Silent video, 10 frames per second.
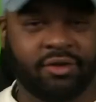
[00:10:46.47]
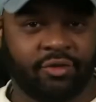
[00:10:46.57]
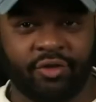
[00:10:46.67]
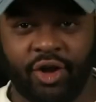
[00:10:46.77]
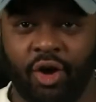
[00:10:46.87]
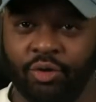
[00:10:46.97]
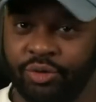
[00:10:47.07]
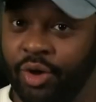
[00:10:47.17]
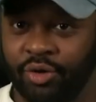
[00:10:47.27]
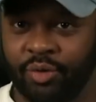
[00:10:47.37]
for y'all who
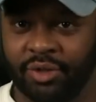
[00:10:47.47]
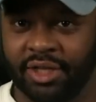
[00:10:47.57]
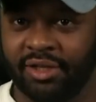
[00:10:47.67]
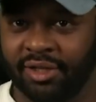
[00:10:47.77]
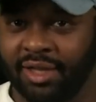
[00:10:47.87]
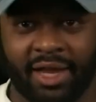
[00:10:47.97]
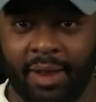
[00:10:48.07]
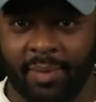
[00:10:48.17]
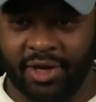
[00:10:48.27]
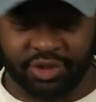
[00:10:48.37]
don't know what they look like, I
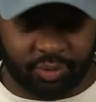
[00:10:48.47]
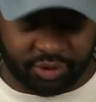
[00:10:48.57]
might as well